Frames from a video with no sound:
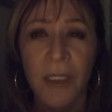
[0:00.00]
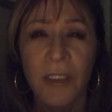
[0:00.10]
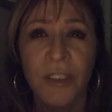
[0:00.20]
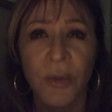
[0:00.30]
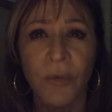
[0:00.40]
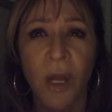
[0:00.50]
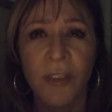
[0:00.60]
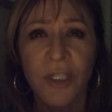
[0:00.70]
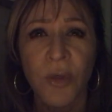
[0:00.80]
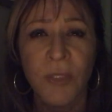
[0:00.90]
So, not
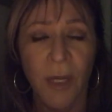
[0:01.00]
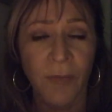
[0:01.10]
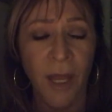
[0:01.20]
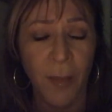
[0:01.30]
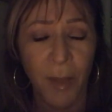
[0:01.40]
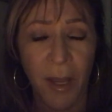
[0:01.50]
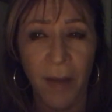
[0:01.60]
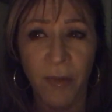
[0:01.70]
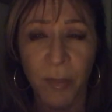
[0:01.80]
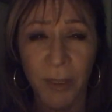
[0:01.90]
to go down that
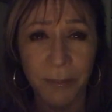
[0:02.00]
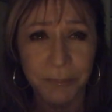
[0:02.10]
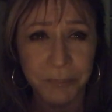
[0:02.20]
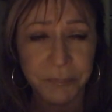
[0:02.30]
path, but